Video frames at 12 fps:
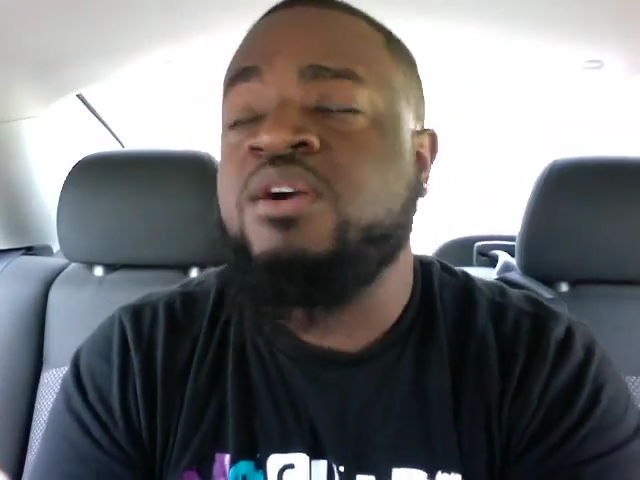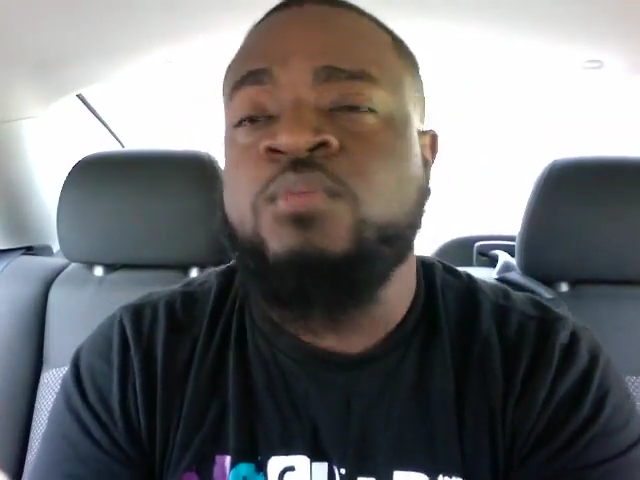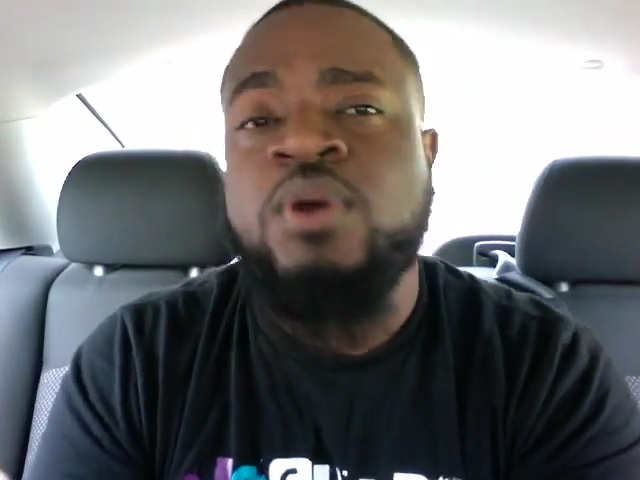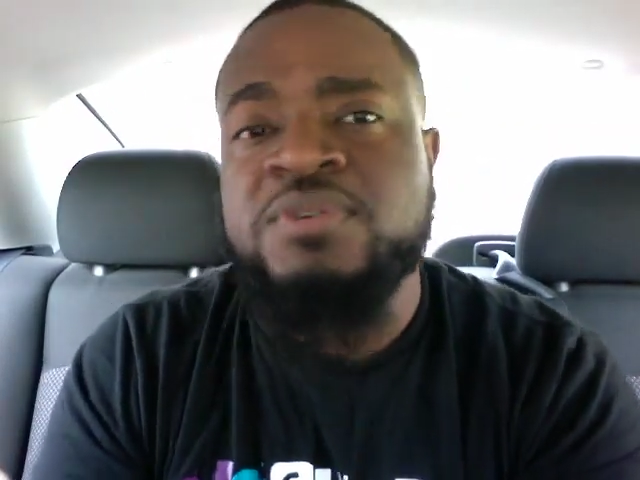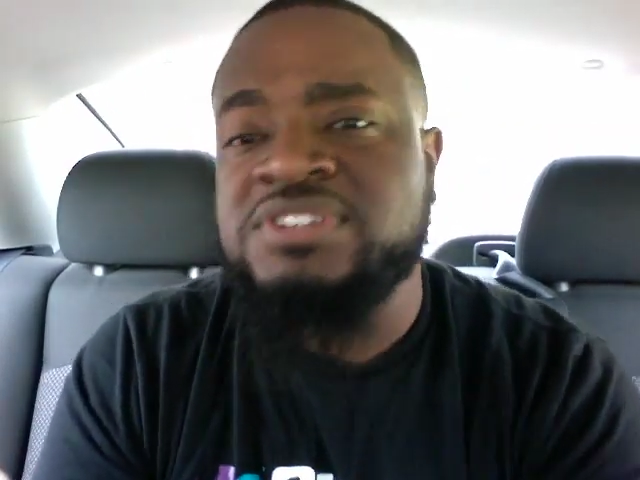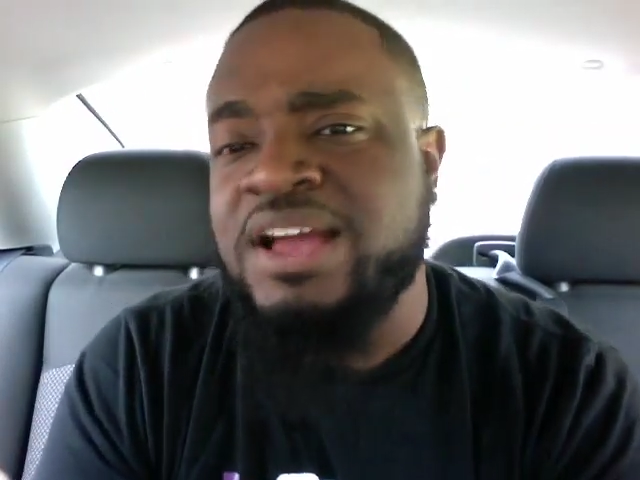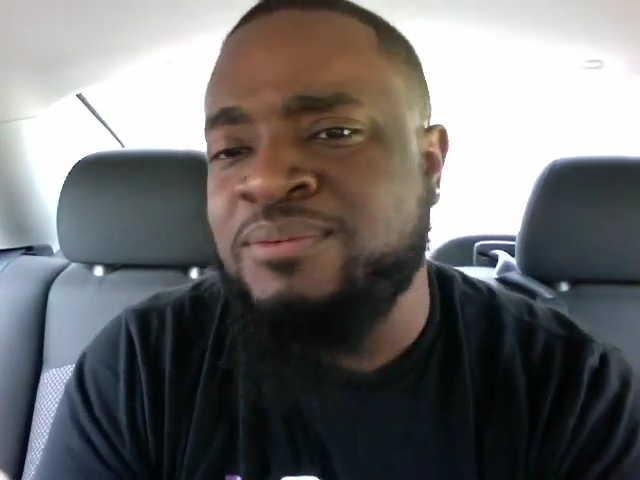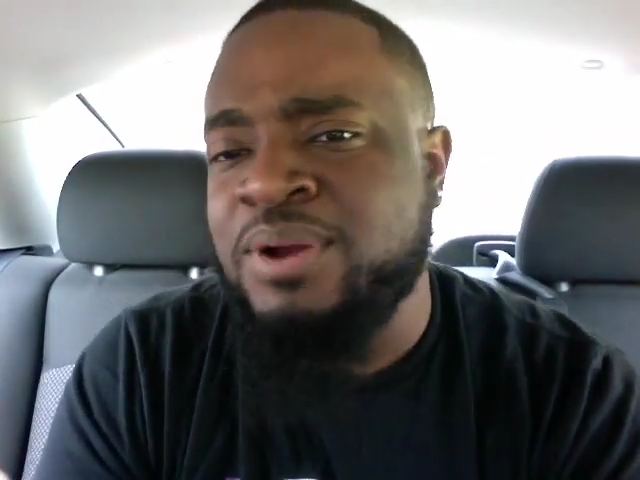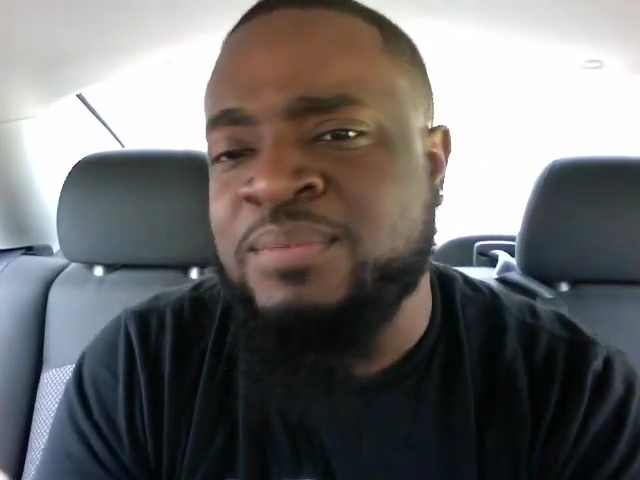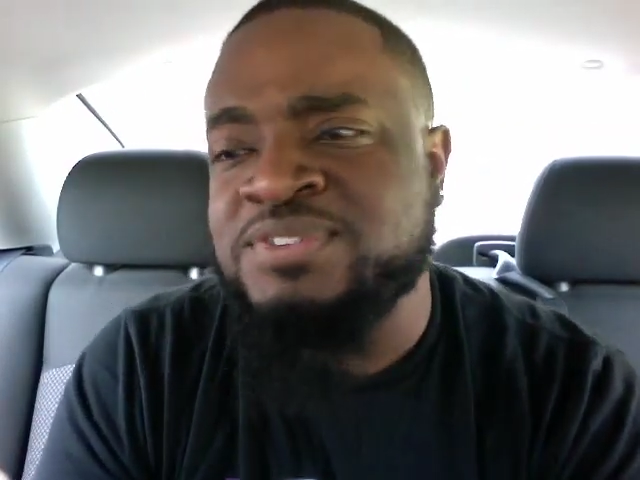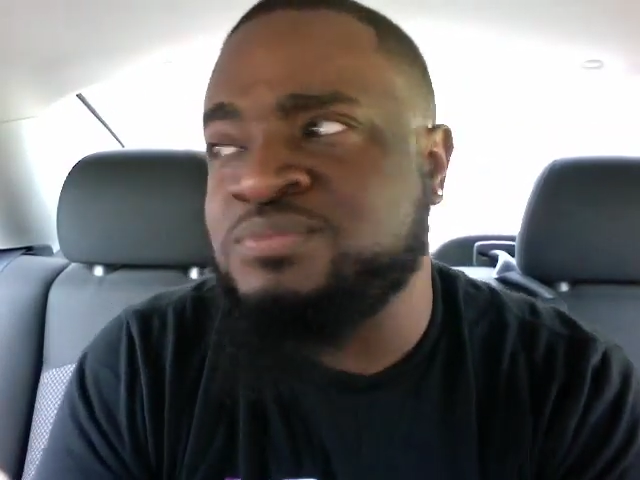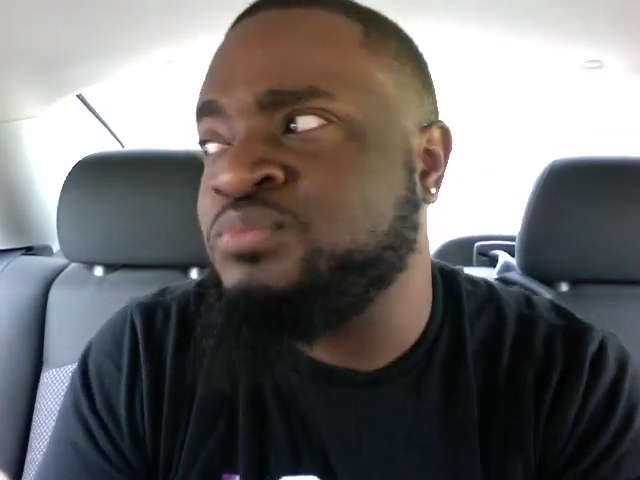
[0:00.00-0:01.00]
Where was y'all? Where
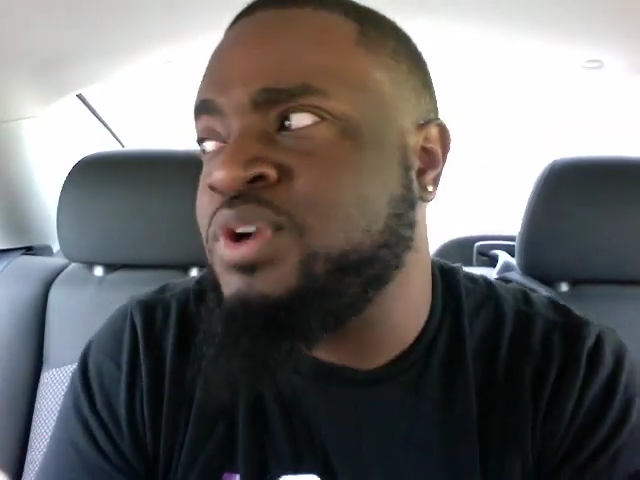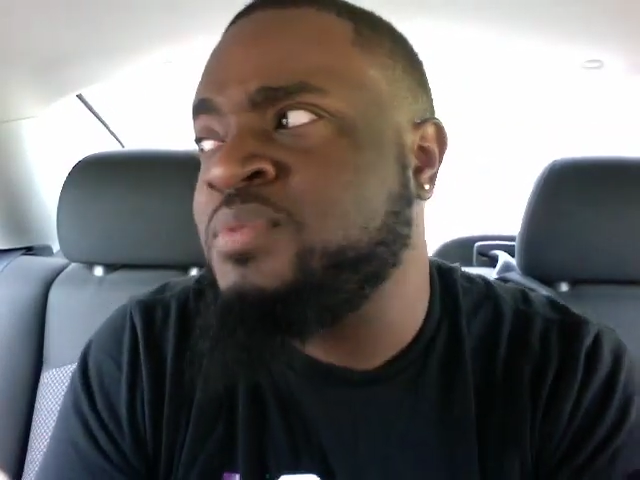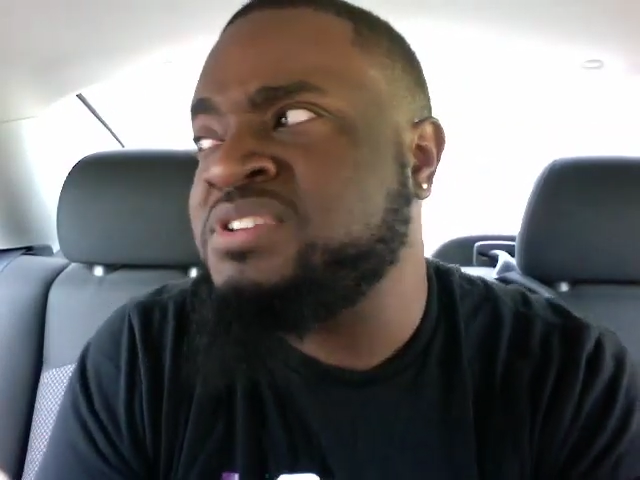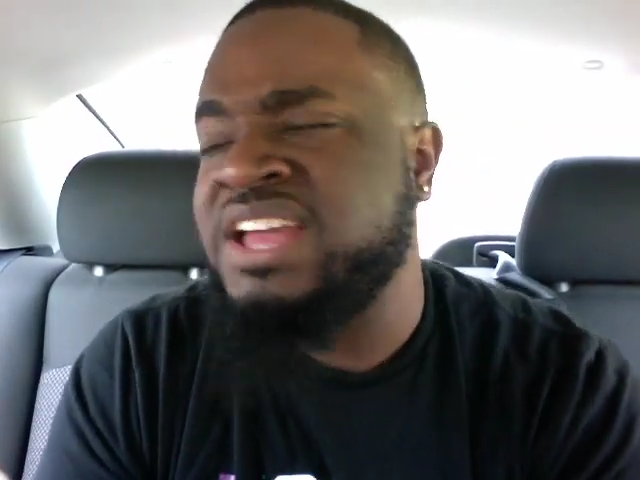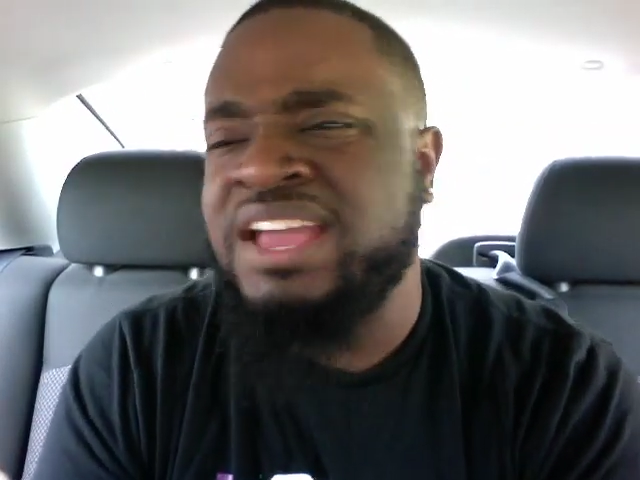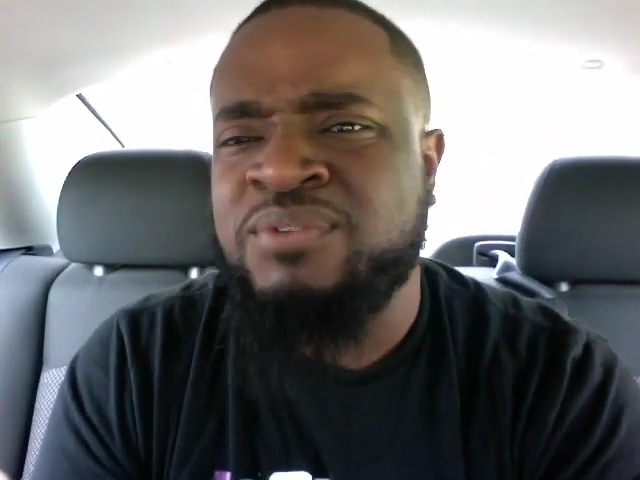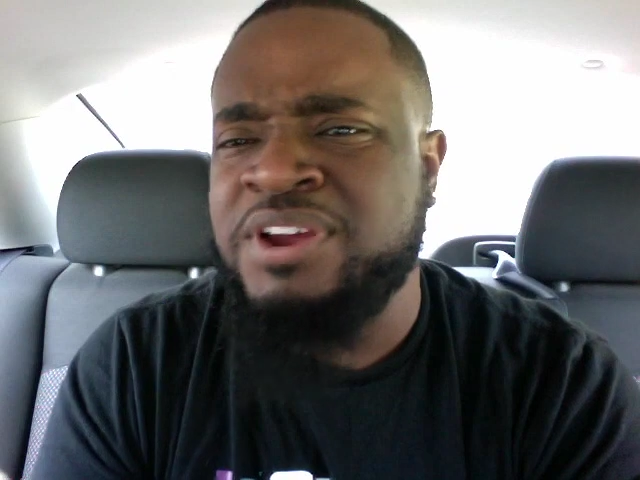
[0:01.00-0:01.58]
was where was they?